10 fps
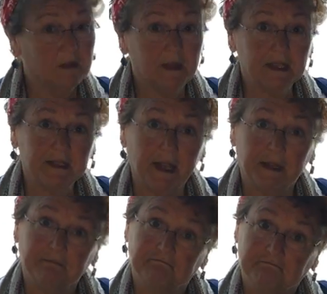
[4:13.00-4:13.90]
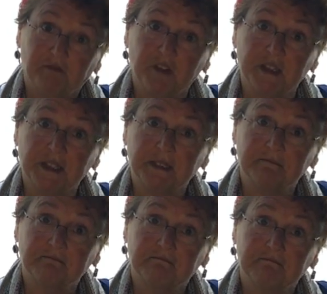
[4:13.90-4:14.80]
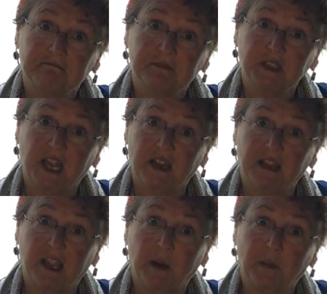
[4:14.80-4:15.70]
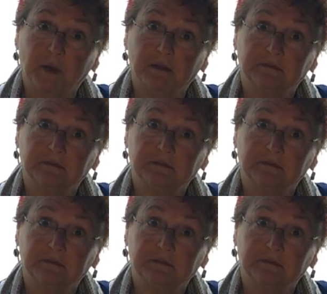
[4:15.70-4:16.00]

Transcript: that's it for this side of the camper.